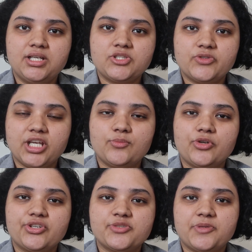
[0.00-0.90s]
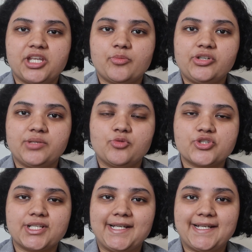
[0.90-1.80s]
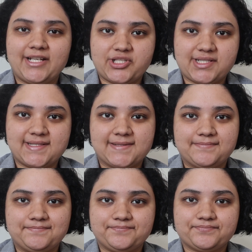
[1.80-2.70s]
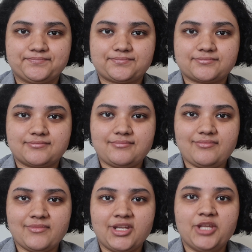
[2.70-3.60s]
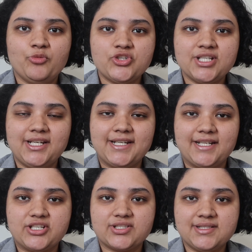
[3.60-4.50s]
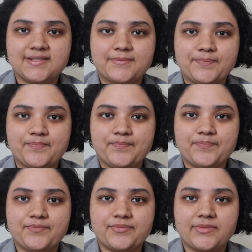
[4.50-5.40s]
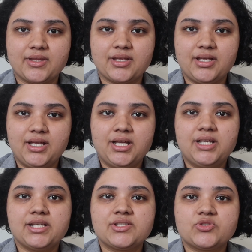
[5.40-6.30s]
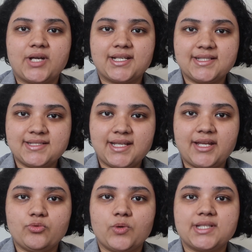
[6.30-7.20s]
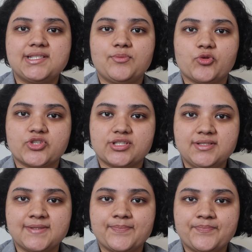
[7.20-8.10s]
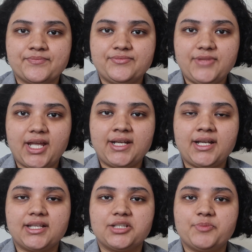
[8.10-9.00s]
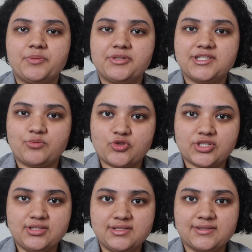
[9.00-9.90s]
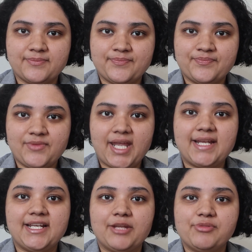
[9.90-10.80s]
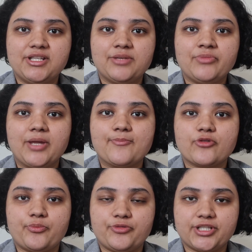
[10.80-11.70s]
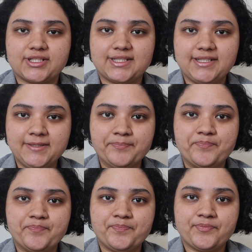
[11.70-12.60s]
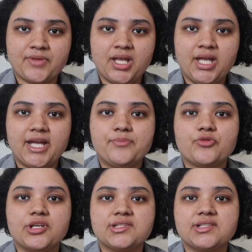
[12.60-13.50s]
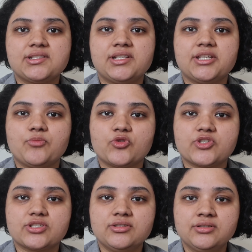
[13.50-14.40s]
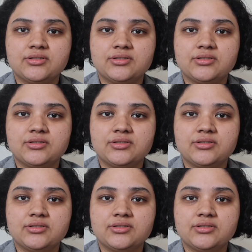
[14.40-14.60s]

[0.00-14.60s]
Today I am going to speak about emotional intelligence. Emotional intelligence is to understand one's emotions and other people's emotions and label them appropriately and process the emotion